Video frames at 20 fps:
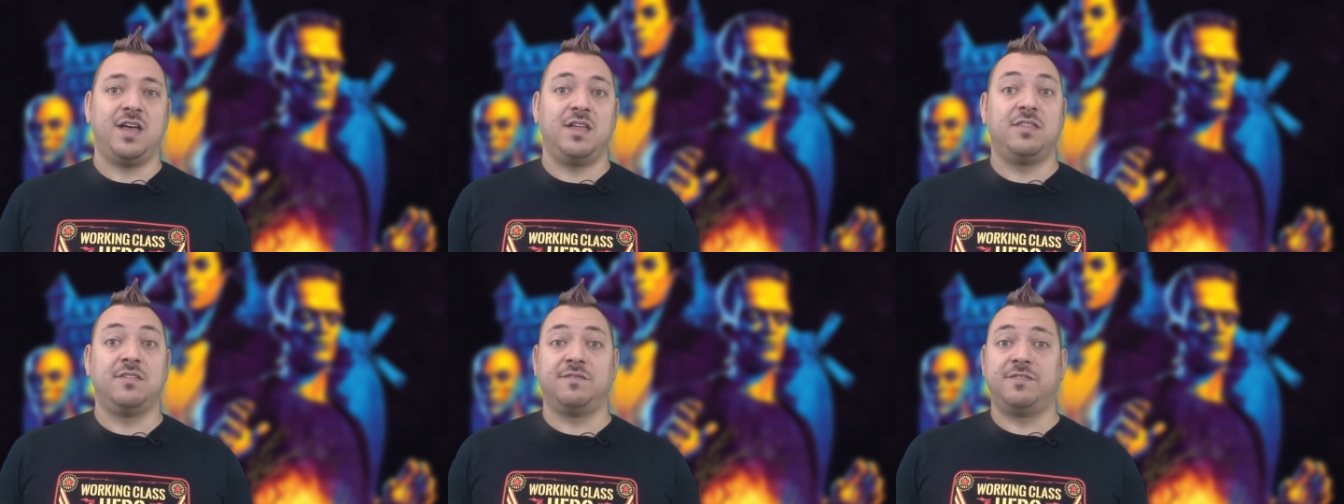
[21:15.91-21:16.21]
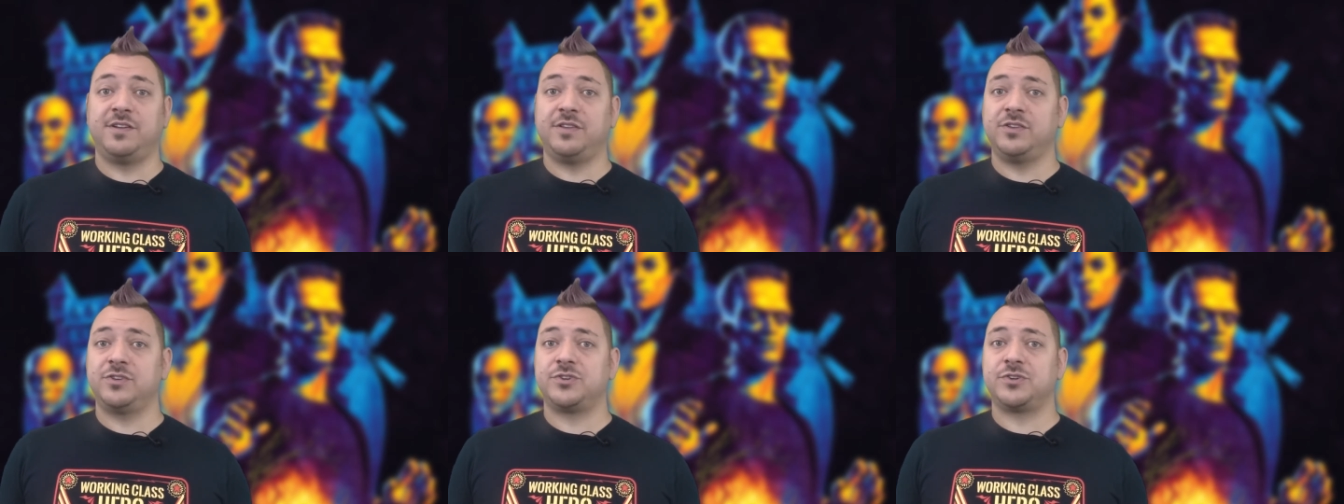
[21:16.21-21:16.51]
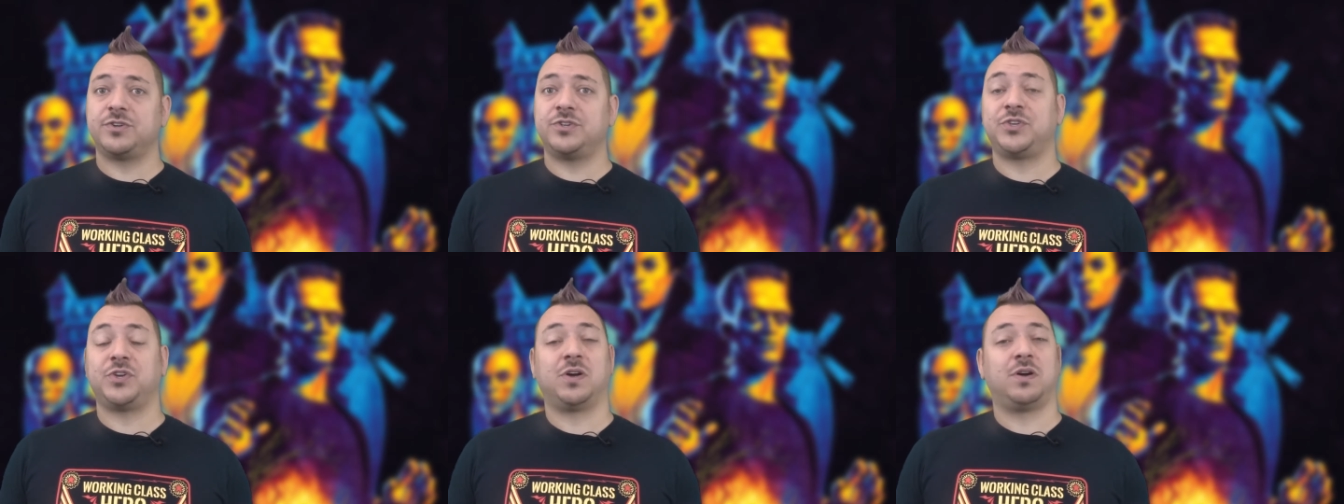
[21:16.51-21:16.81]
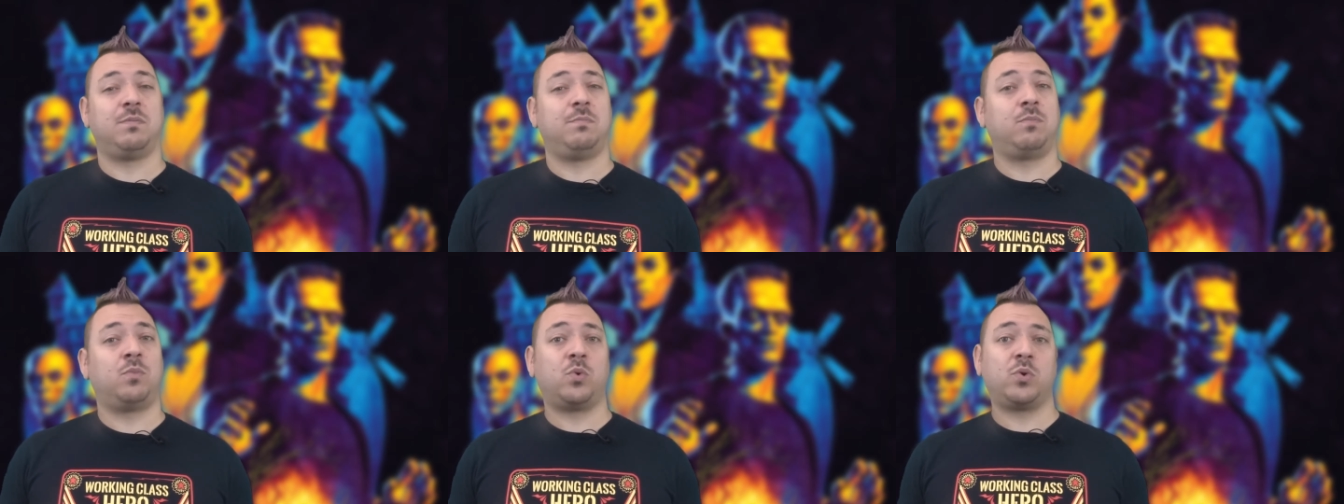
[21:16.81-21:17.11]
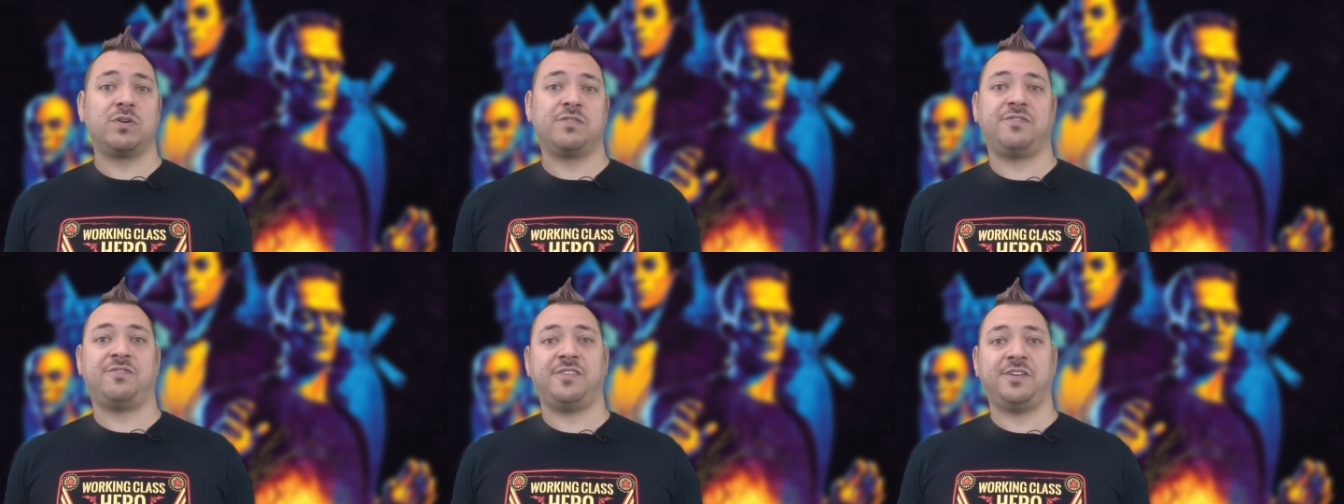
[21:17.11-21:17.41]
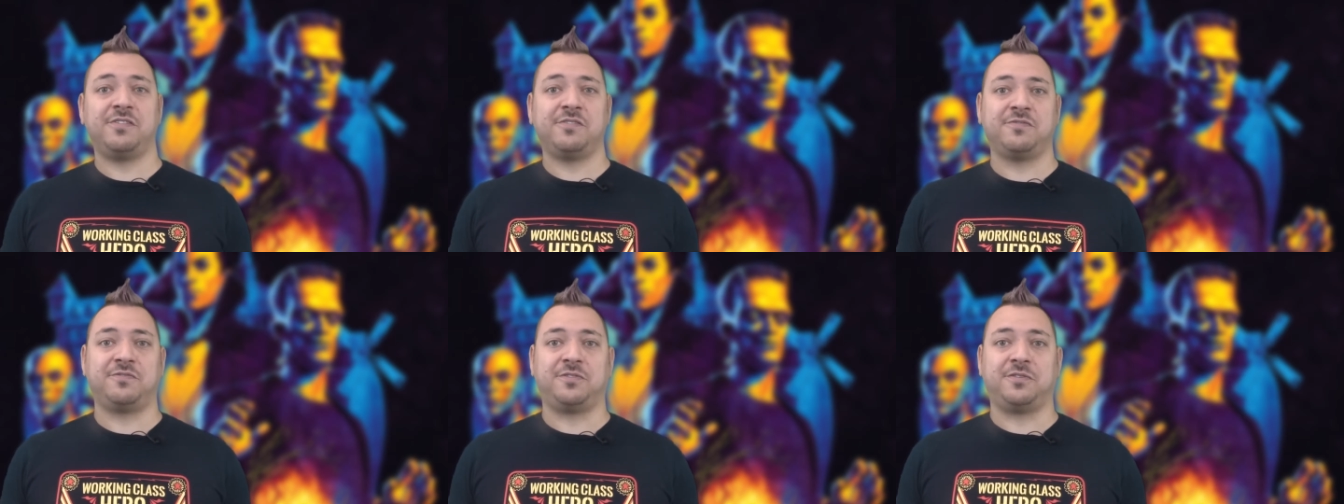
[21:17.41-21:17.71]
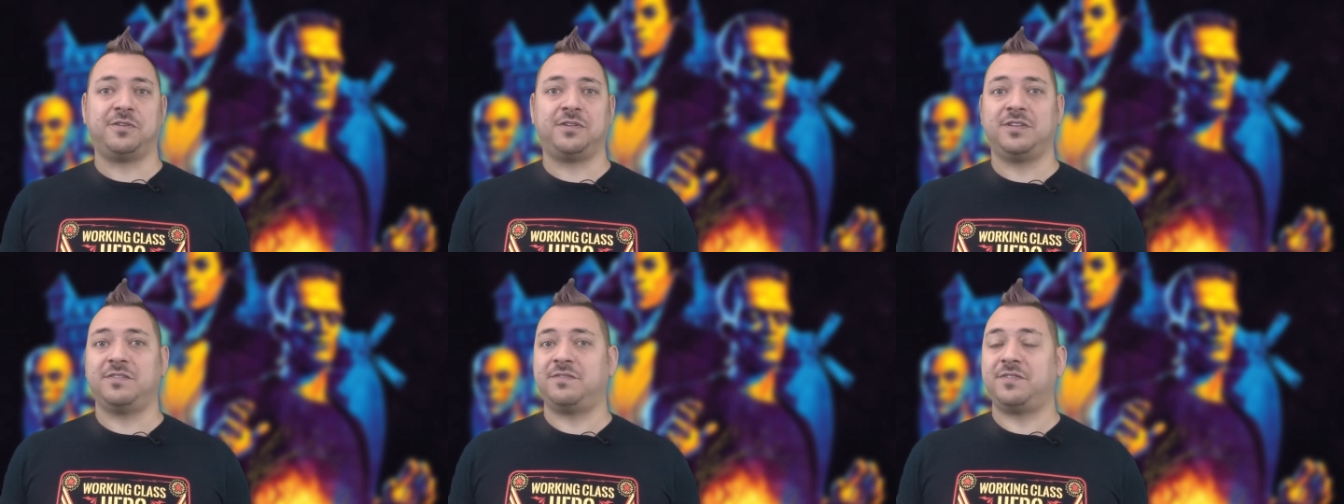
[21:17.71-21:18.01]
the villagers are more
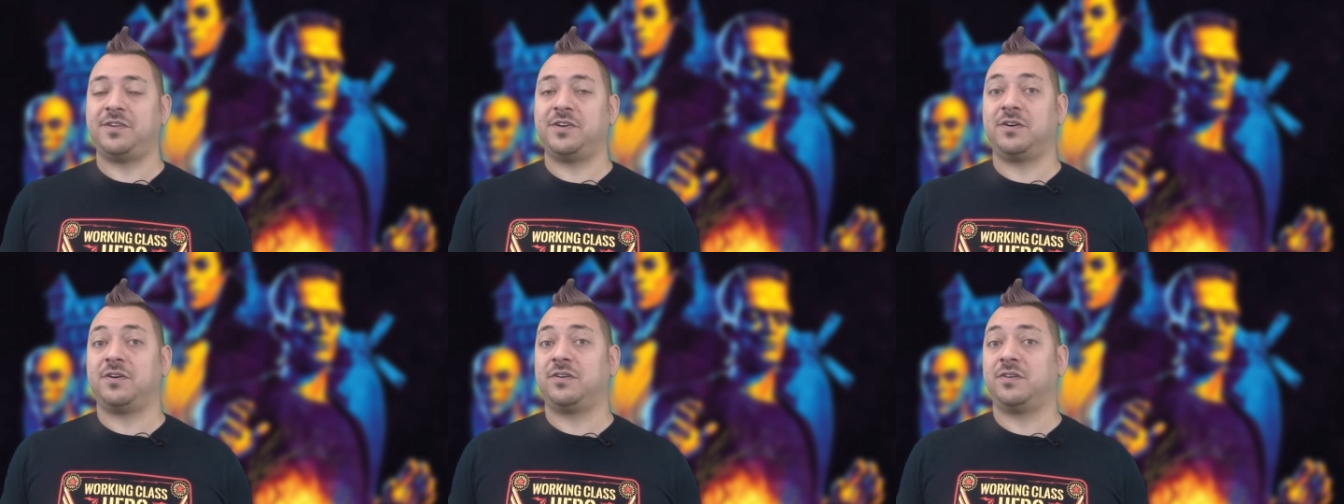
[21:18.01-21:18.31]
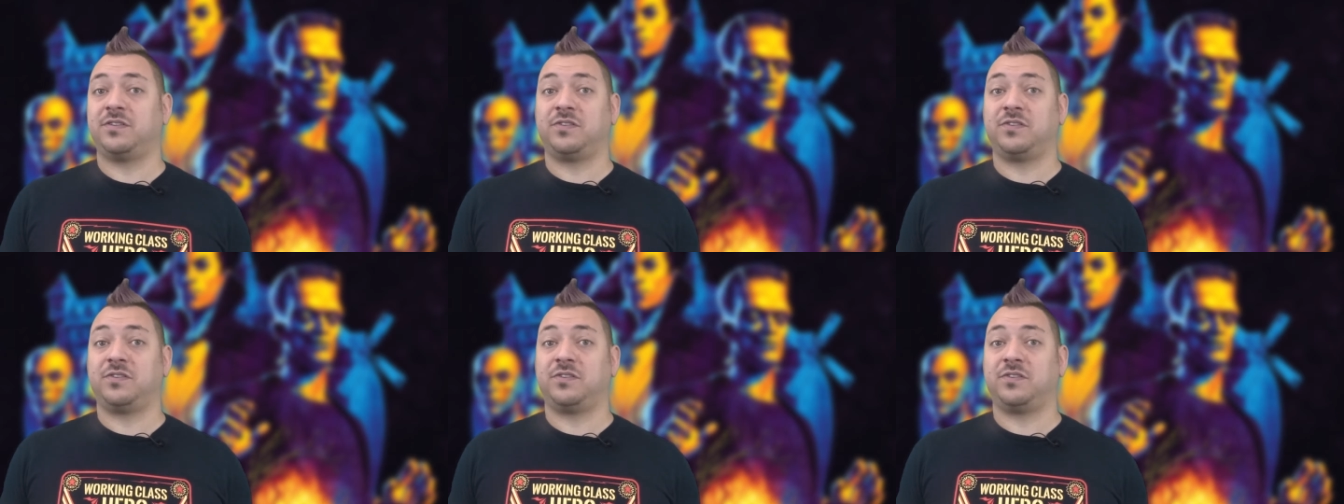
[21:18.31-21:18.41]
fearful if there